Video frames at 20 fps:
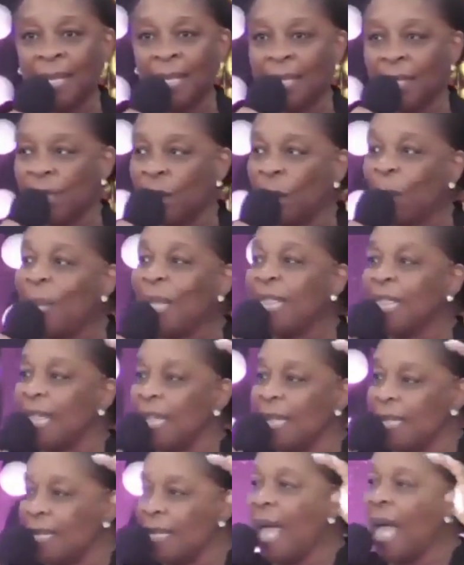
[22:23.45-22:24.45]
So in
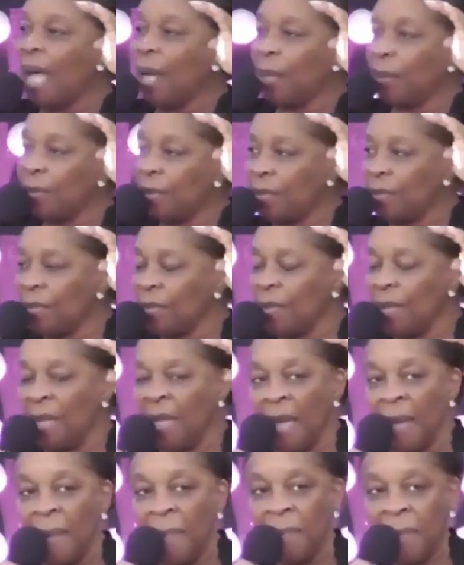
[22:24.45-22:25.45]
this house,
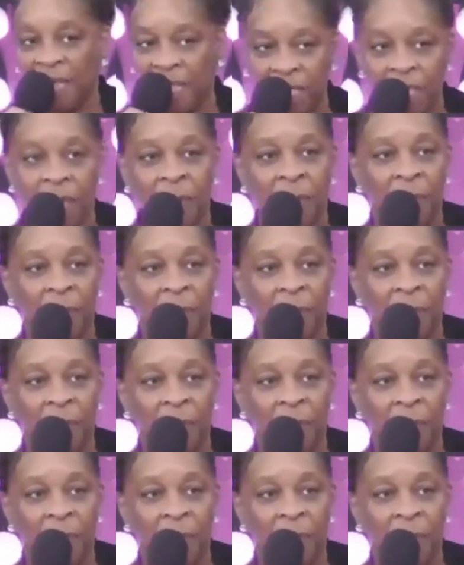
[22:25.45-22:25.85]
Bishop